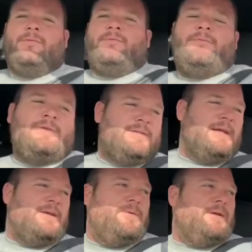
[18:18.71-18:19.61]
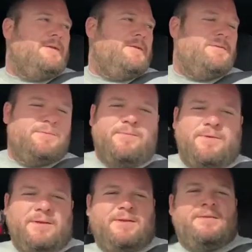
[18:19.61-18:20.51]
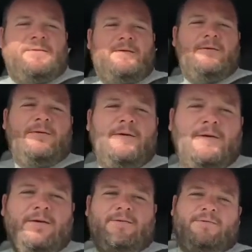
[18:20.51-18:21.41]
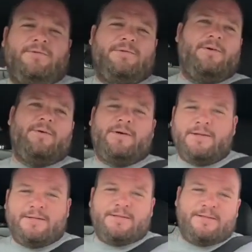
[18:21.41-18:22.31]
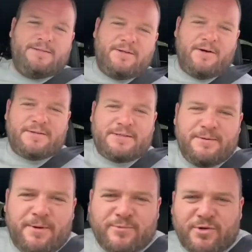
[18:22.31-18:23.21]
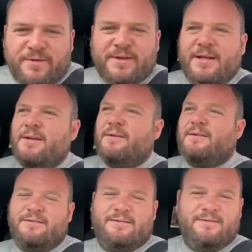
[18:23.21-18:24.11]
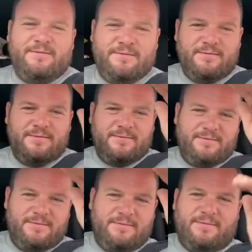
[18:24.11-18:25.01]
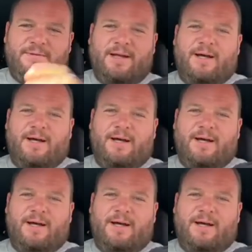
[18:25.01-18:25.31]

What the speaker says: I'll take you in, is what I'm thinking. As long as no one can see. You can't see where I'm driving, can you? Nah.